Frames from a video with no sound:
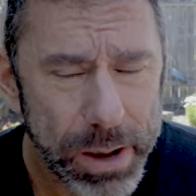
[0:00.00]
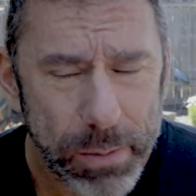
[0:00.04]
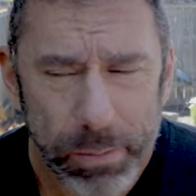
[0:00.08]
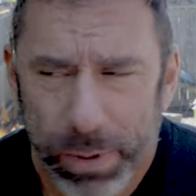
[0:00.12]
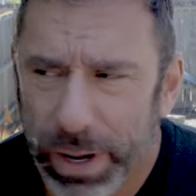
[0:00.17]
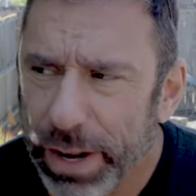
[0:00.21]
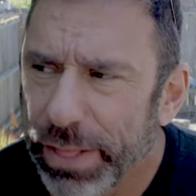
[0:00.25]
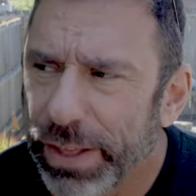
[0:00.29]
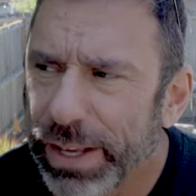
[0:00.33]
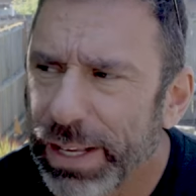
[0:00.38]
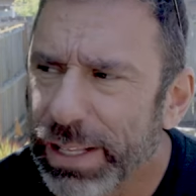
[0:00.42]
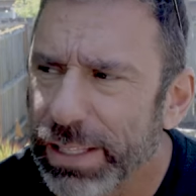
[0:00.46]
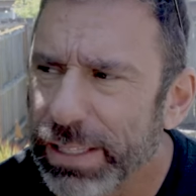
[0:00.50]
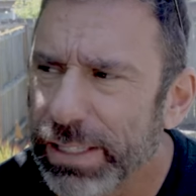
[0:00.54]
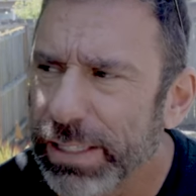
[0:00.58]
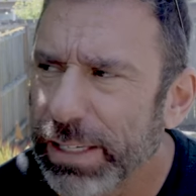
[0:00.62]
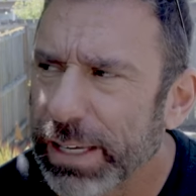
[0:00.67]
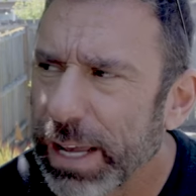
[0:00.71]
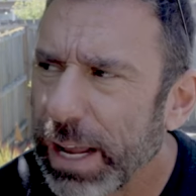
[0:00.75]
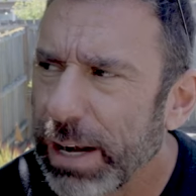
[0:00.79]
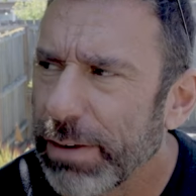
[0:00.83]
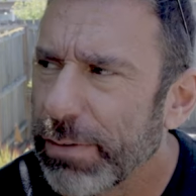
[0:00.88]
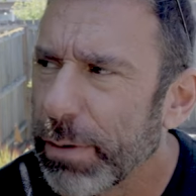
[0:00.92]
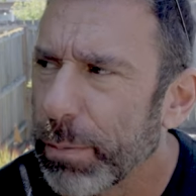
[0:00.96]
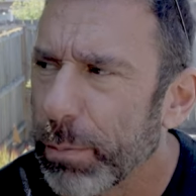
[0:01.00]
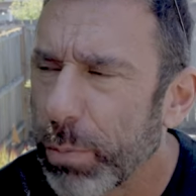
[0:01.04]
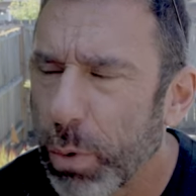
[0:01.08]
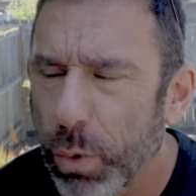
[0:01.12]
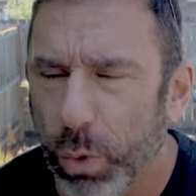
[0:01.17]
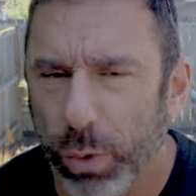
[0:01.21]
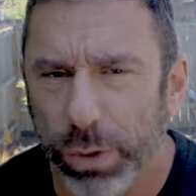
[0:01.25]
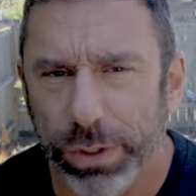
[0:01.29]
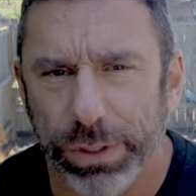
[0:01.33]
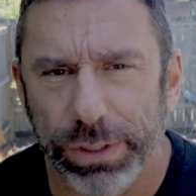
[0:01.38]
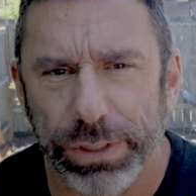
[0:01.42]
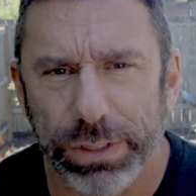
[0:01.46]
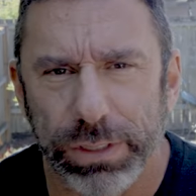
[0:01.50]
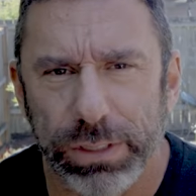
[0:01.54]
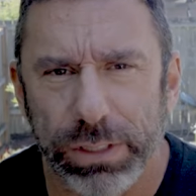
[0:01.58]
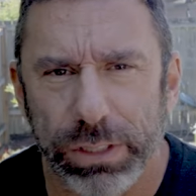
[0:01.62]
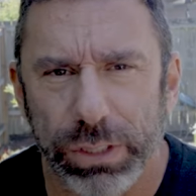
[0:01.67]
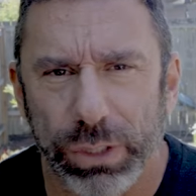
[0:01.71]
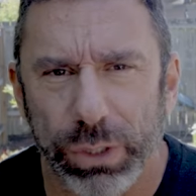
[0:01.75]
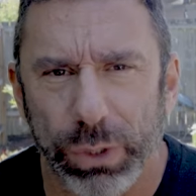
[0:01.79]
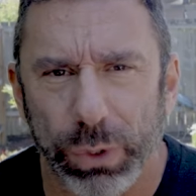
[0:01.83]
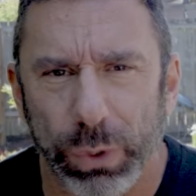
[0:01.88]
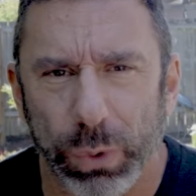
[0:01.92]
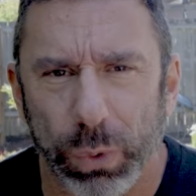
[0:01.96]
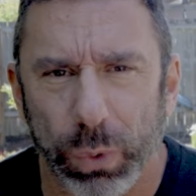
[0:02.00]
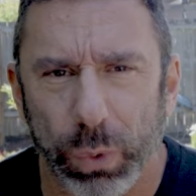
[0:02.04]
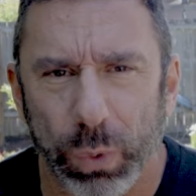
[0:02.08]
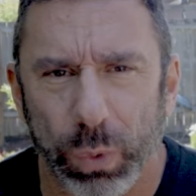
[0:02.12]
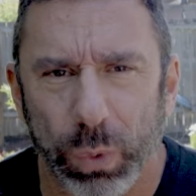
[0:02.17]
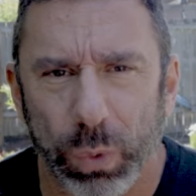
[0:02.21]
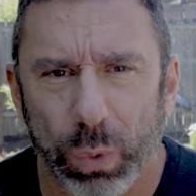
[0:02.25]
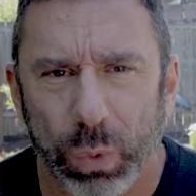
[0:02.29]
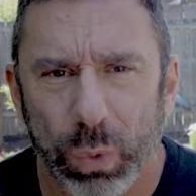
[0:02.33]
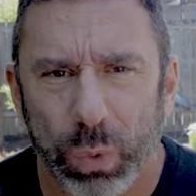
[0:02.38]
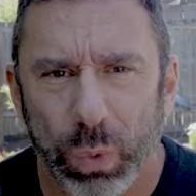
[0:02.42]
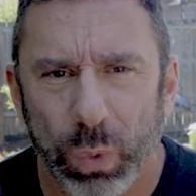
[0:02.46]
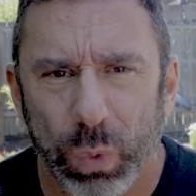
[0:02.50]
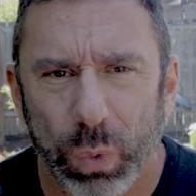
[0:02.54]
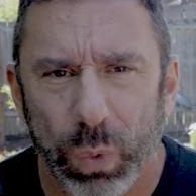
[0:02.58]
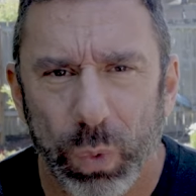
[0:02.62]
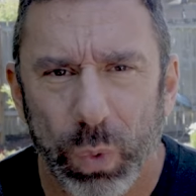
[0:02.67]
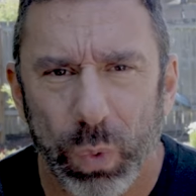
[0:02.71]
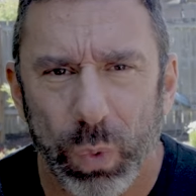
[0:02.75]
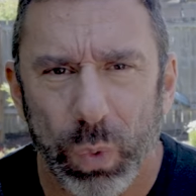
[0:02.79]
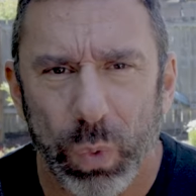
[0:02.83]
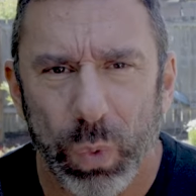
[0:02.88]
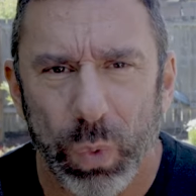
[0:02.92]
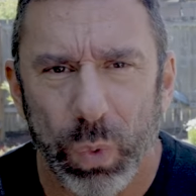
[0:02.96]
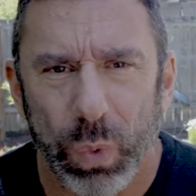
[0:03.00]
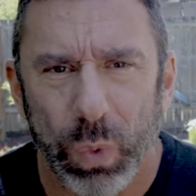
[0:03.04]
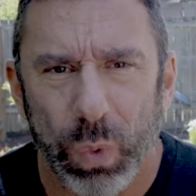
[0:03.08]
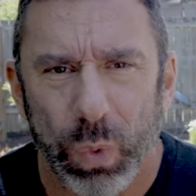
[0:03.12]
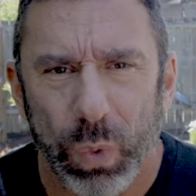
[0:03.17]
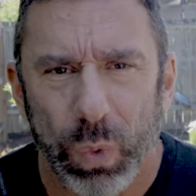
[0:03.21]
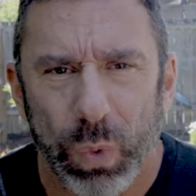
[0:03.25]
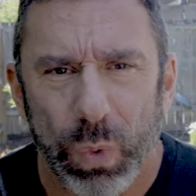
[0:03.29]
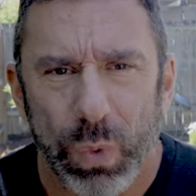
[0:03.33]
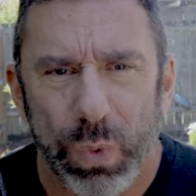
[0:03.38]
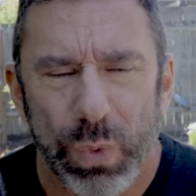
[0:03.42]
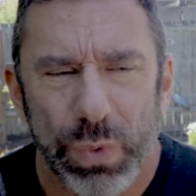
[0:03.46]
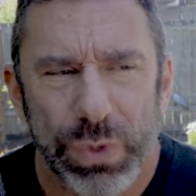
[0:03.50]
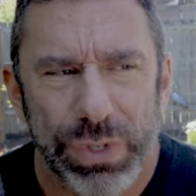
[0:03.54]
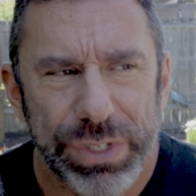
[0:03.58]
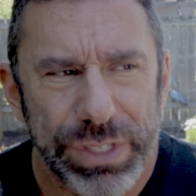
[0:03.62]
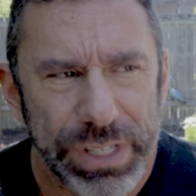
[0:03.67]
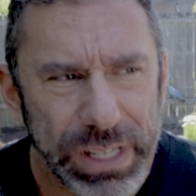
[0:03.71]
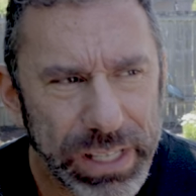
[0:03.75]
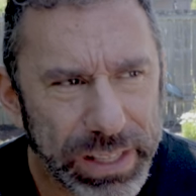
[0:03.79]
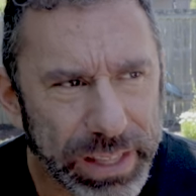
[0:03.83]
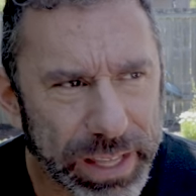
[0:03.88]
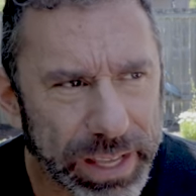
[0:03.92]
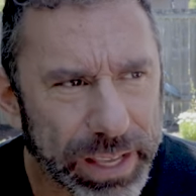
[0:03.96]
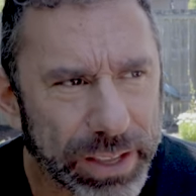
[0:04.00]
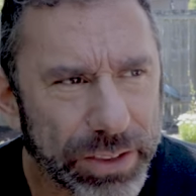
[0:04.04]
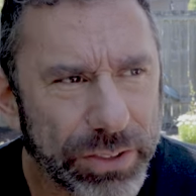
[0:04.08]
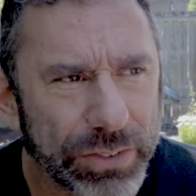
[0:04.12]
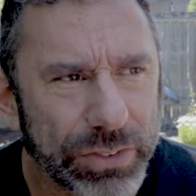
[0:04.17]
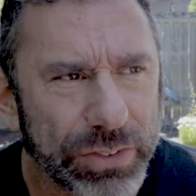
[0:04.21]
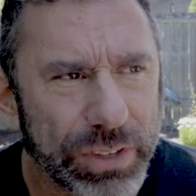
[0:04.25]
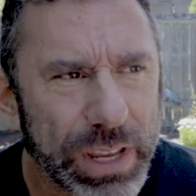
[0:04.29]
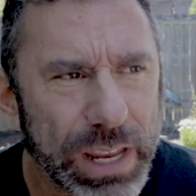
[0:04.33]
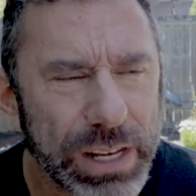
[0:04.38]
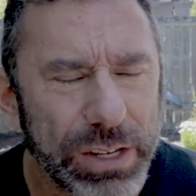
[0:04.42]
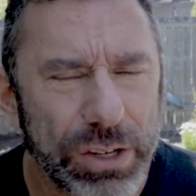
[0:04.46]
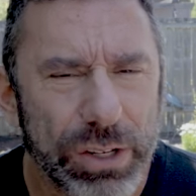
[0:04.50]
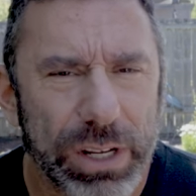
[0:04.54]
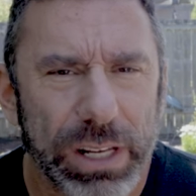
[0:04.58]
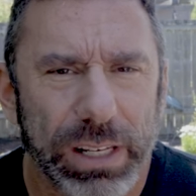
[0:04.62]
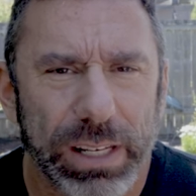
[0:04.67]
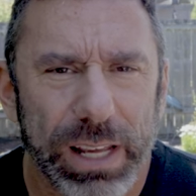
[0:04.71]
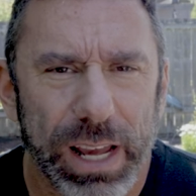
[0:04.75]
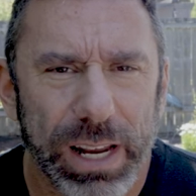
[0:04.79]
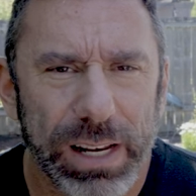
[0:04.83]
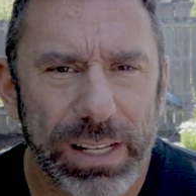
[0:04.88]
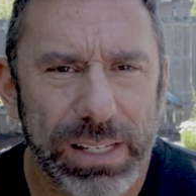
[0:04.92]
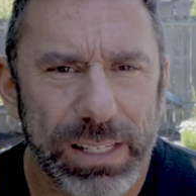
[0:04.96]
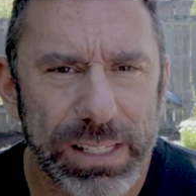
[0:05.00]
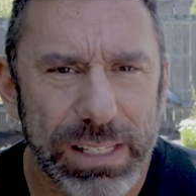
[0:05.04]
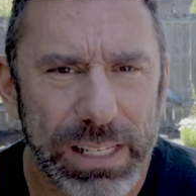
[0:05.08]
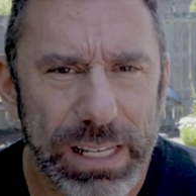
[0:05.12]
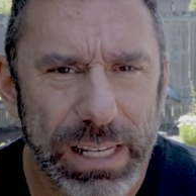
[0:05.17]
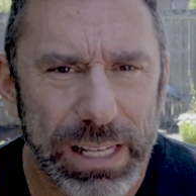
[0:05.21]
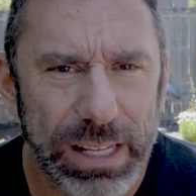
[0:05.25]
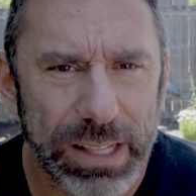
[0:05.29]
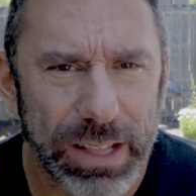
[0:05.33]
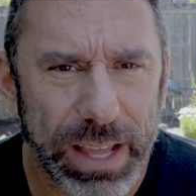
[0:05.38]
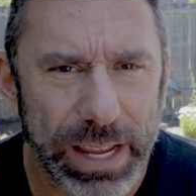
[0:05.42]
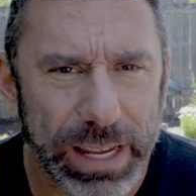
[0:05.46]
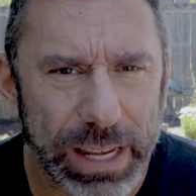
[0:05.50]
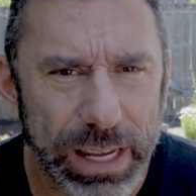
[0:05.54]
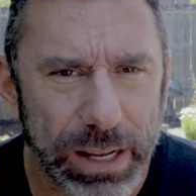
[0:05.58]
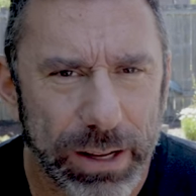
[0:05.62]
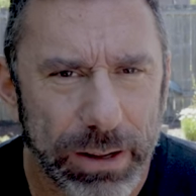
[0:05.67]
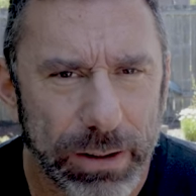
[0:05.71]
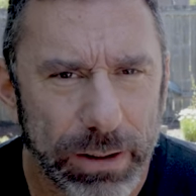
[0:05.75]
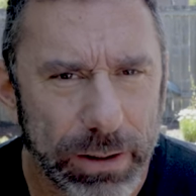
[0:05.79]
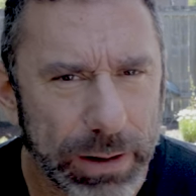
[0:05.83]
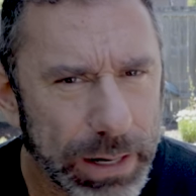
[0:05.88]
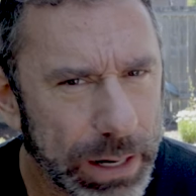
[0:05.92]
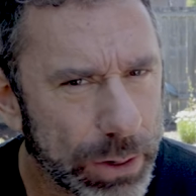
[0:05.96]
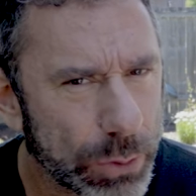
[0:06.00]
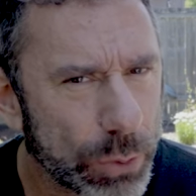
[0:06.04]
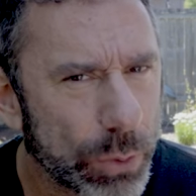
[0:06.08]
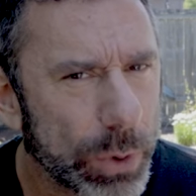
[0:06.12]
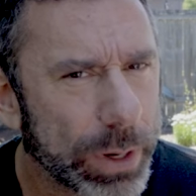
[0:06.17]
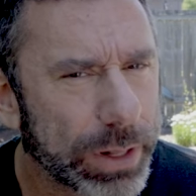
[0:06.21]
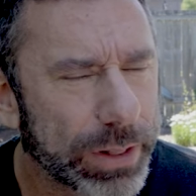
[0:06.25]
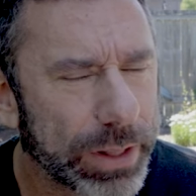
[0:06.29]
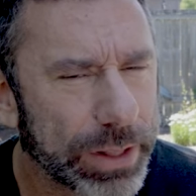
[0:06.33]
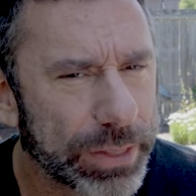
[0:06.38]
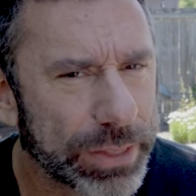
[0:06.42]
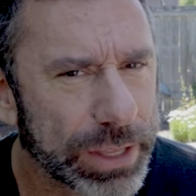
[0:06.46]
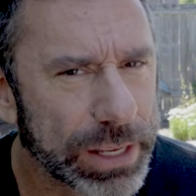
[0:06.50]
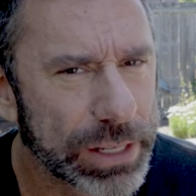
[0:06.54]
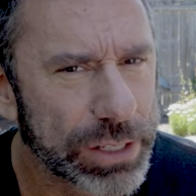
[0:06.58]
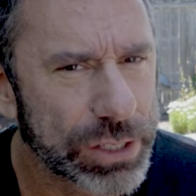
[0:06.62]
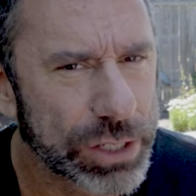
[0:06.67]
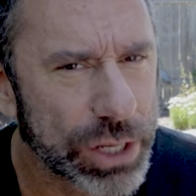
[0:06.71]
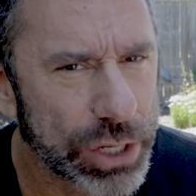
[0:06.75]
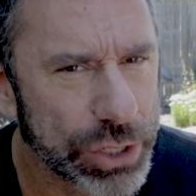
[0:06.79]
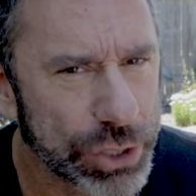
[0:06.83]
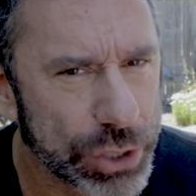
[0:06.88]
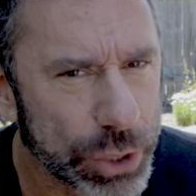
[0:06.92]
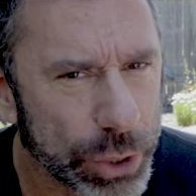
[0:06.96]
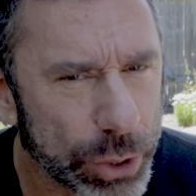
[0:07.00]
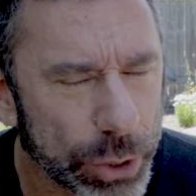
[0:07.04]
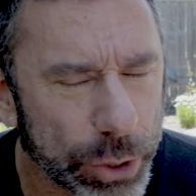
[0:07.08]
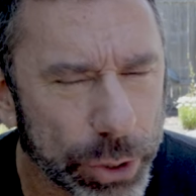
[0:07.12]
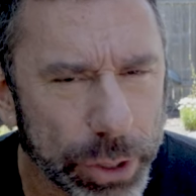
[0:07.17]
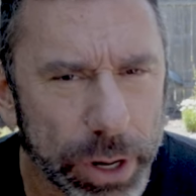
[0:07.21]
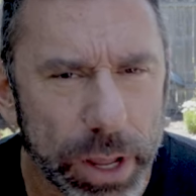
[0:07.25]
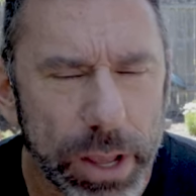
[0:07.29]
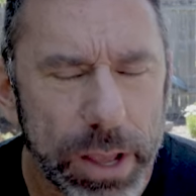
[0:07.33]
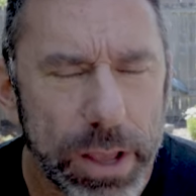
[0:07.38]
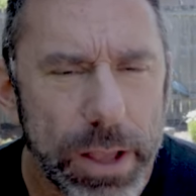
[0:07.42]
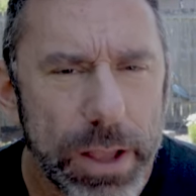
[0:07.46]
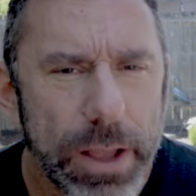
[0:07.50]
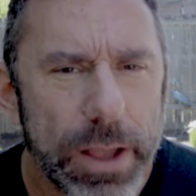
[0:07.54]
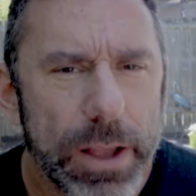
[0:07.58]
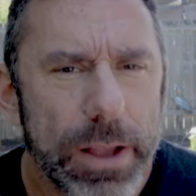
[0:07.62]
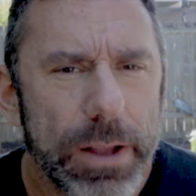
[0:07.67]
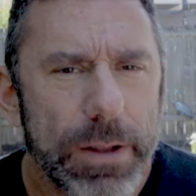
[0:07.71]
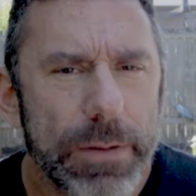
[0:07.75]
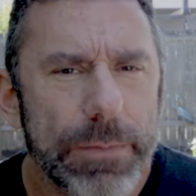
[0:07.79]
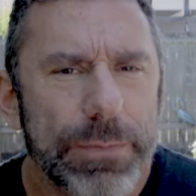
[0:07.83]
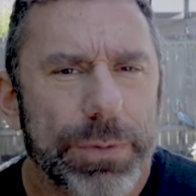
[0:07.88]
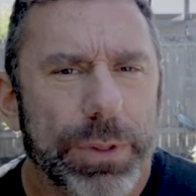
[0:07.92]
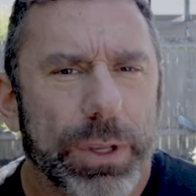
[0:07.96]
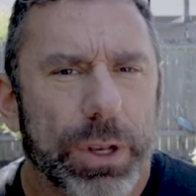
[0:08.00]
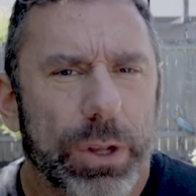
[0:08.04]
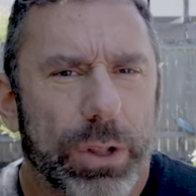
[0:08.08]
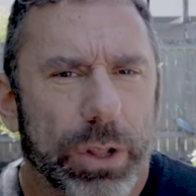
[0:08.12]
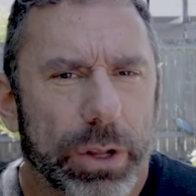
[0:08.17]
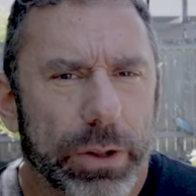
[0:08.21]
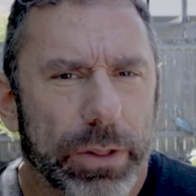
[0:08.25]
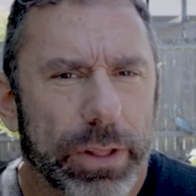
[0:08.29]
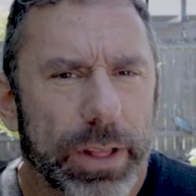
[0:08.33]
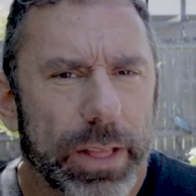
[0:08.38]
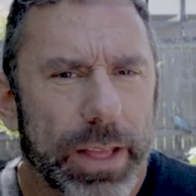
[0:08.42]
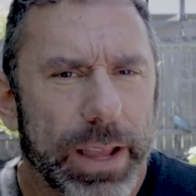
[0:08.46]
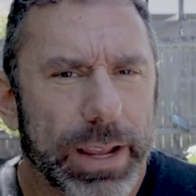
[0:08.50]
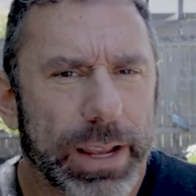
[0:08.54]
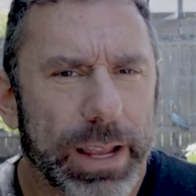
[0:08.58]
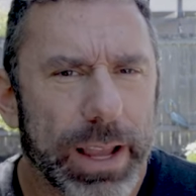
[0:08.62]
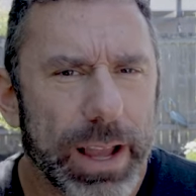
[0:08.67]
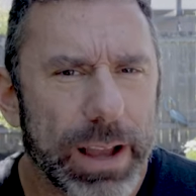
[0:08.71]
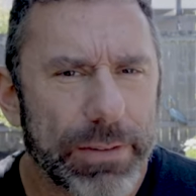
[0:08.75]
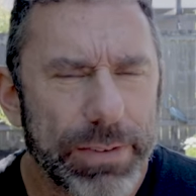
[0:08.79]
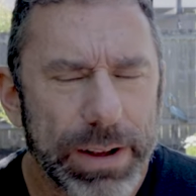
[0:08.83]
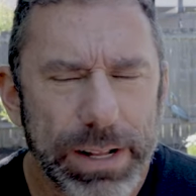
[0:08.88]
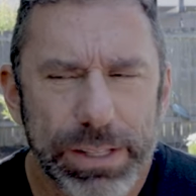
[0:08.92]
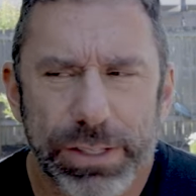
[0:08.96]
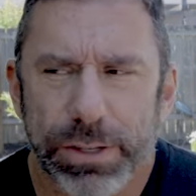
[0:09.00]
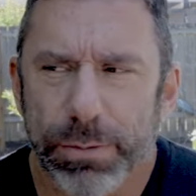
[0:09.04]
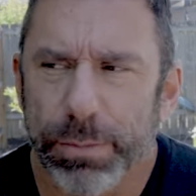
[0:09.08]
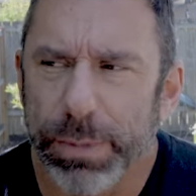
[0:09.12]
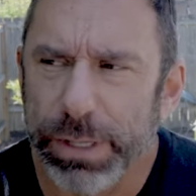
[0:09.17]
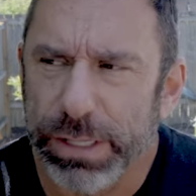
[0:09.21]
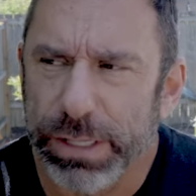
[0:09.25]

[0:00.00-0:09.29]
But I think it's kind of important to see this, and you can kind of see, like, how quickly things can turn. Clearly, like, I've had some